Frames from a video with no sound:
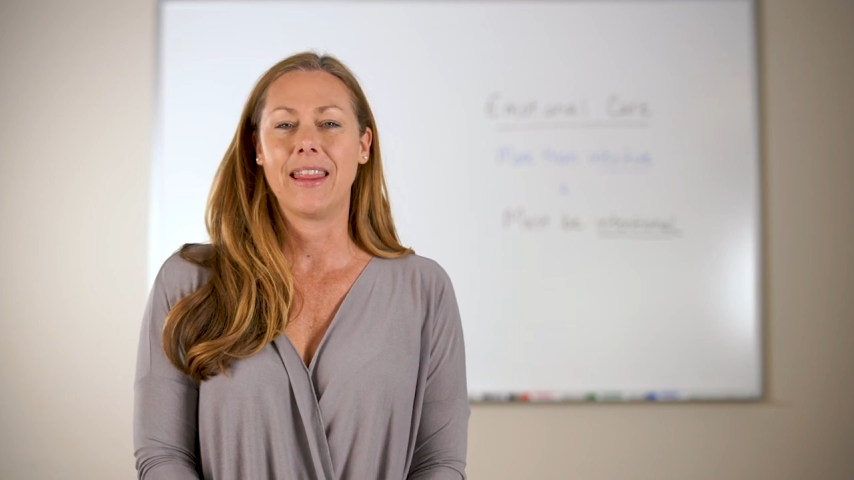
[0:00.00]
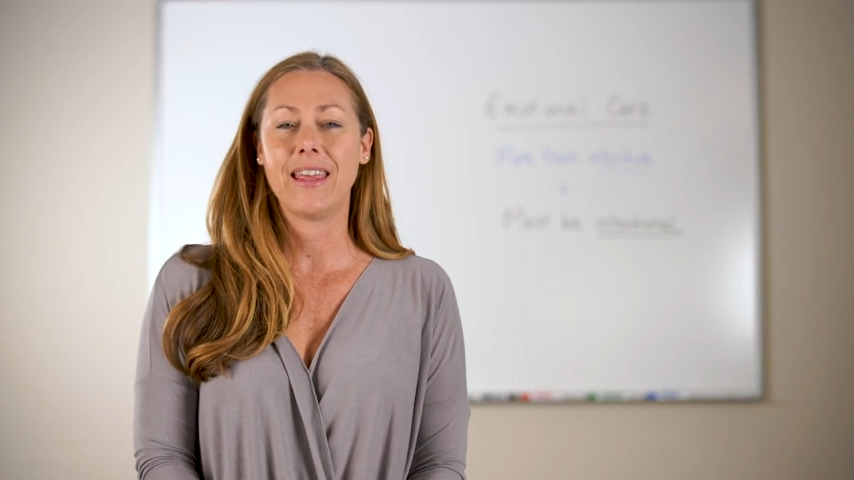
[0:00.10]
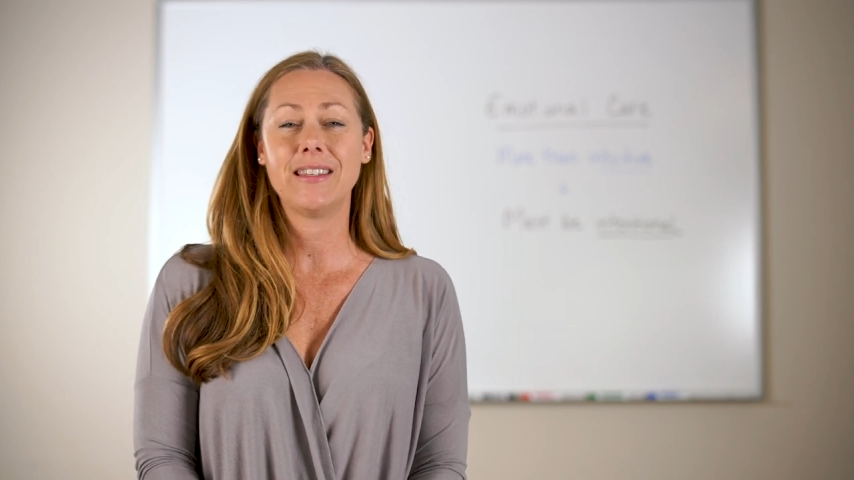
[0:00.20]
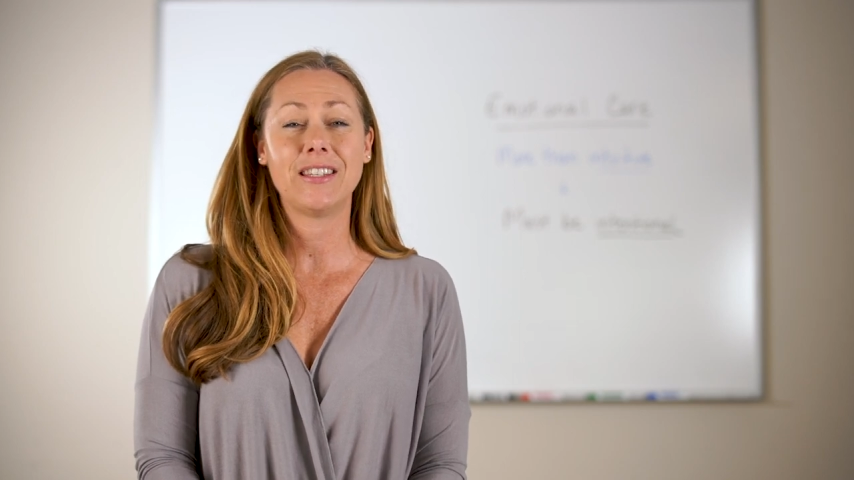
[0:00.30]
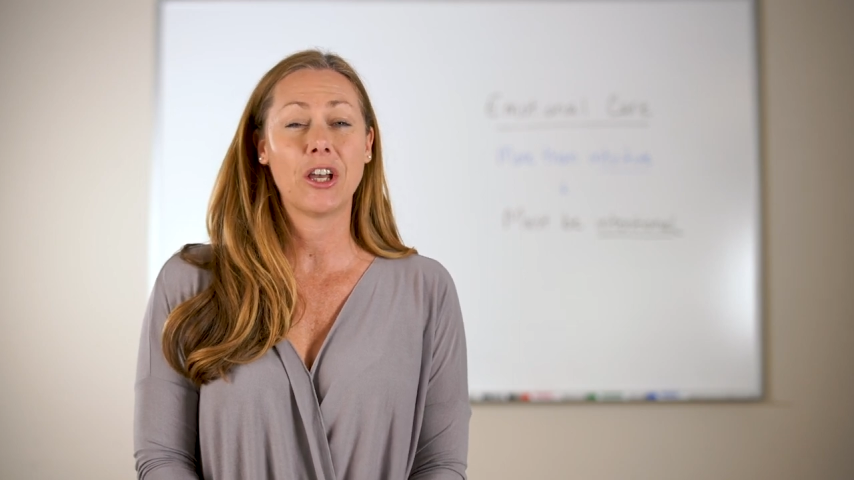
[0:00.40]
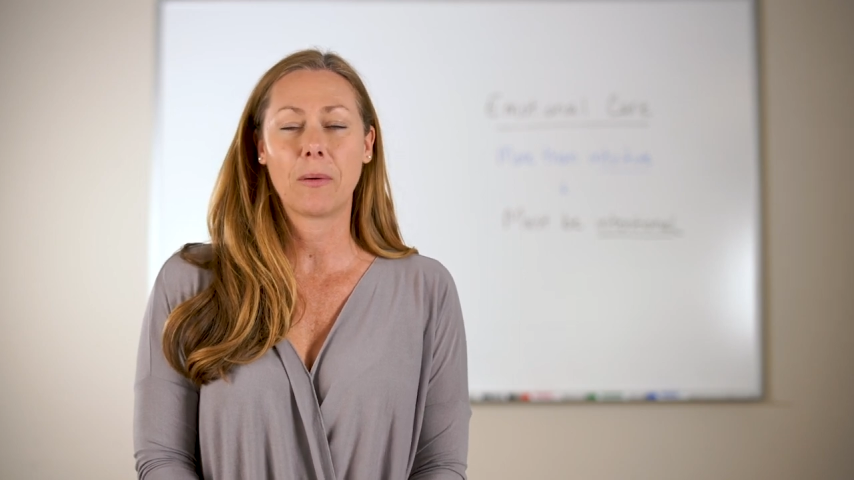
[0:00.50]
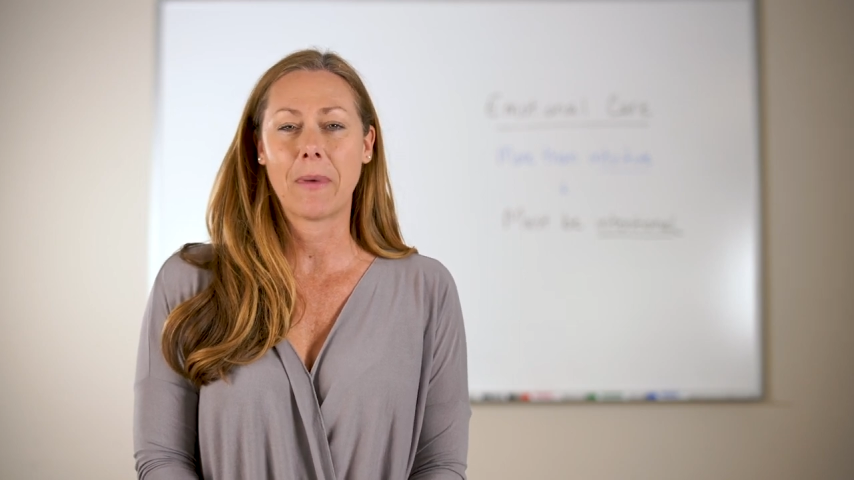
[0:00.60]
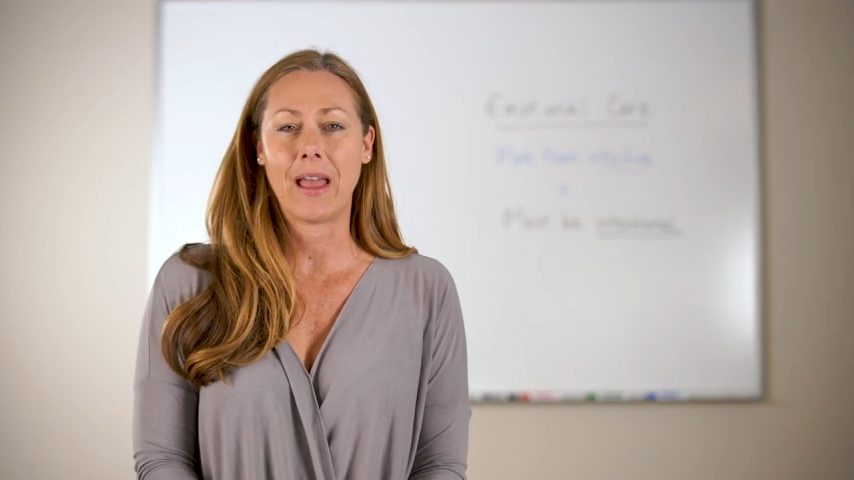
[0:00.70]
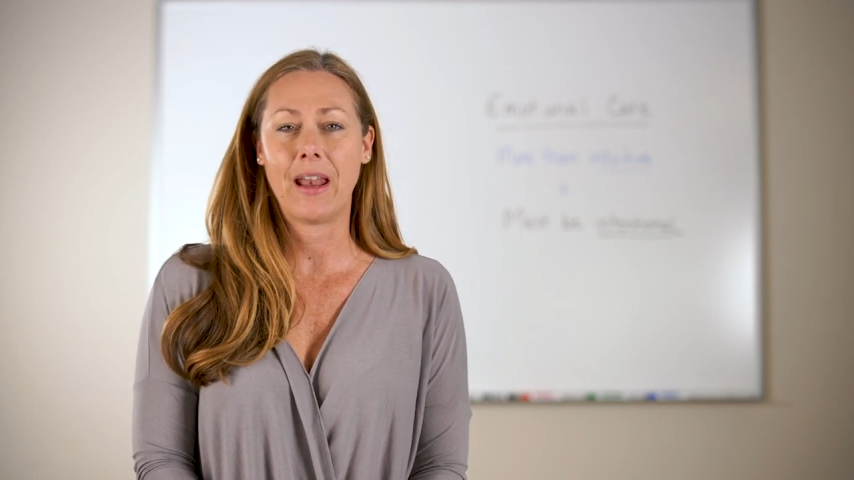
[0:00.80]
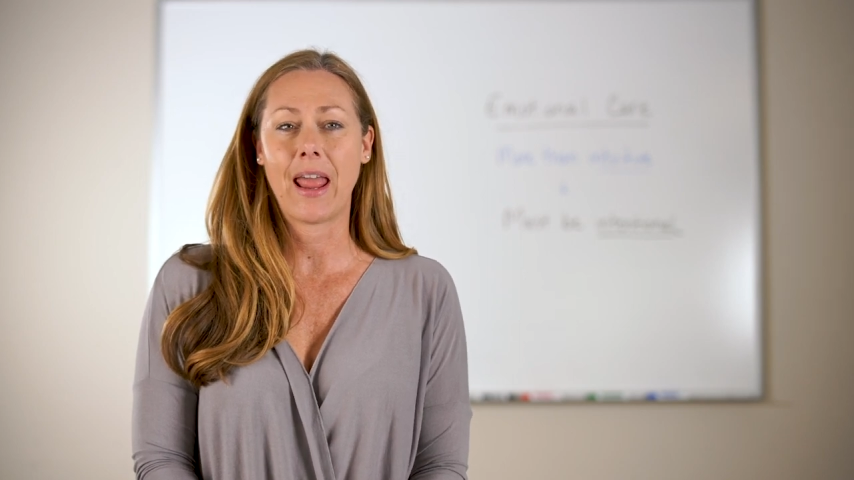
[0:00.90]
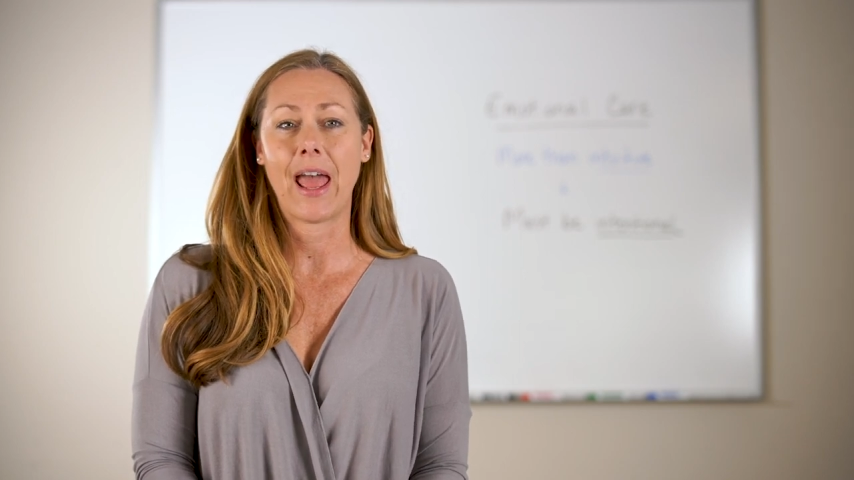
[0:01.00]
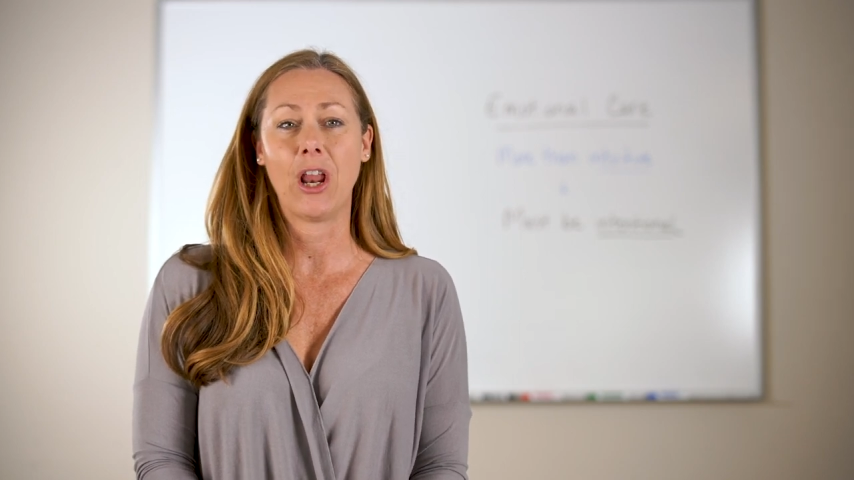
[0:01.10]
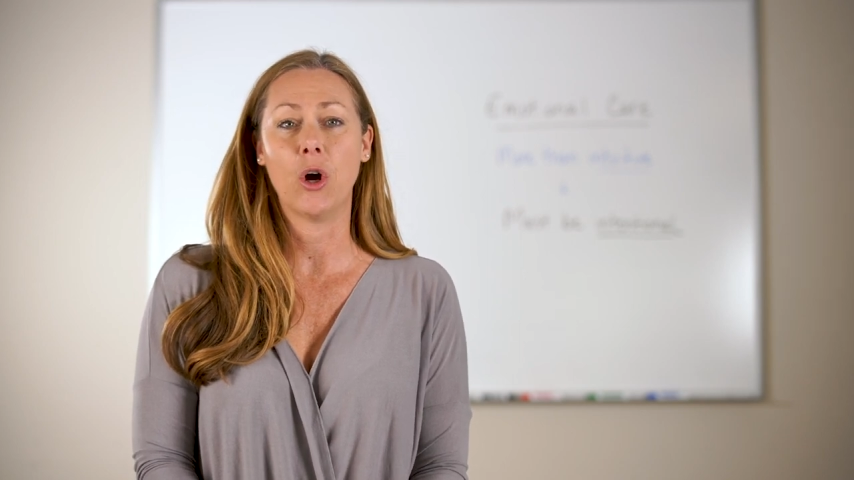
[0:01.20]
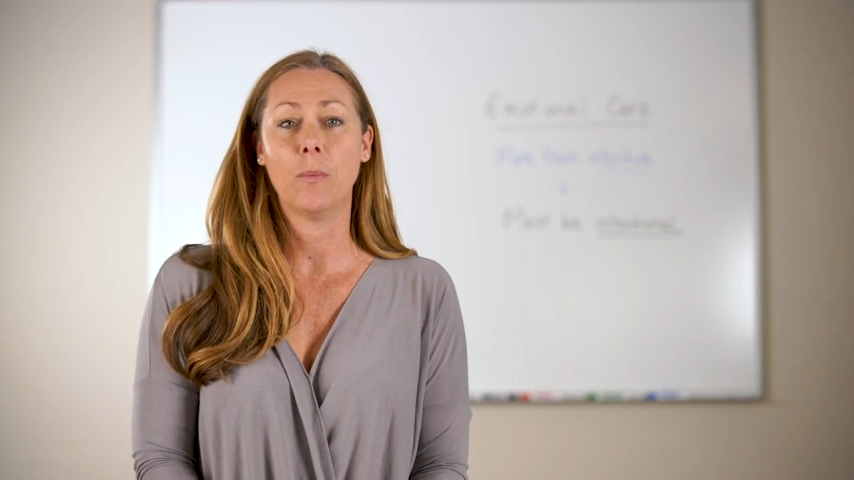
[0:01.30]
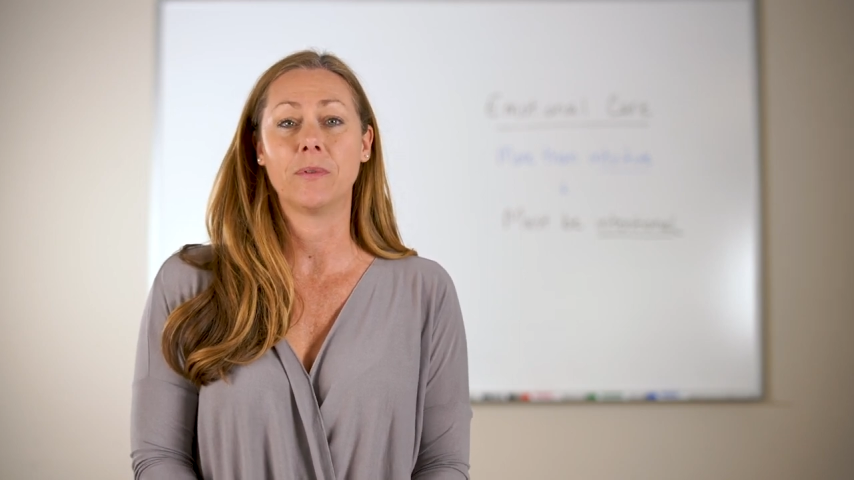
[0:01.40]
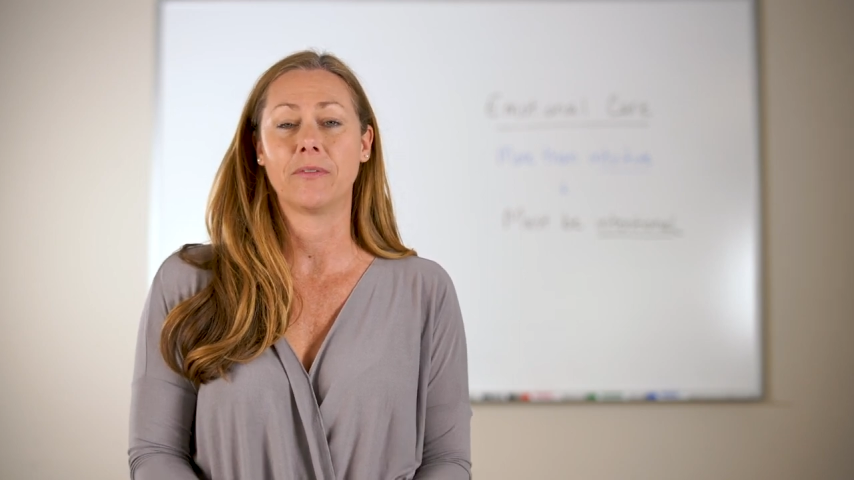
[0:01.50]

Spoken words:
These young men had hopes